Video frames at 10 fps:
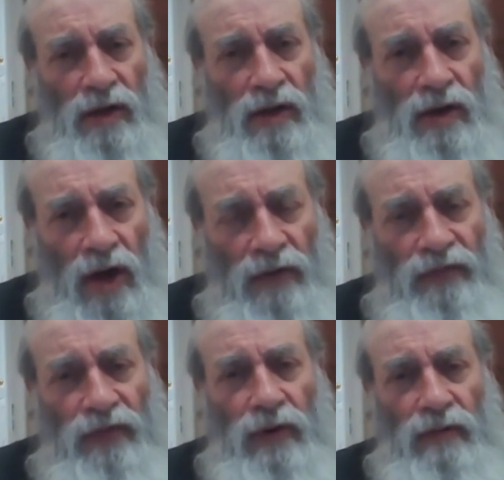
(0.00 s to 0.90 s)
Chof
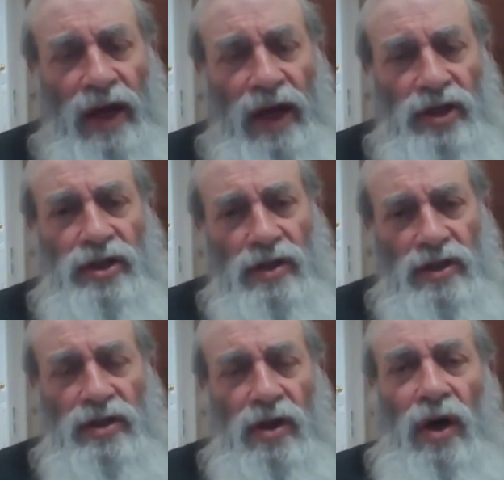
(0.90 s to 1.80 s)
Reish,
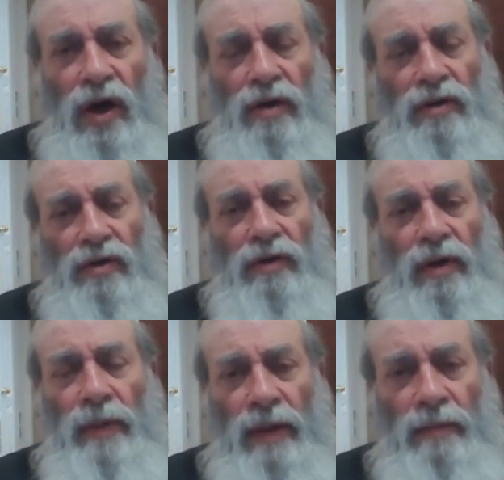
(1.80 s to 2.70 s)
Zchor, to
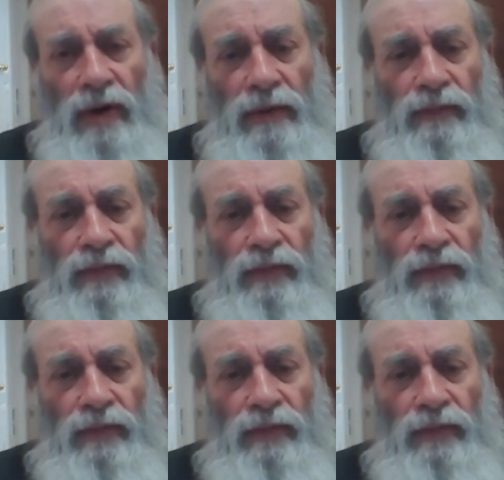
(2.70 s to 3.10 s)
remember.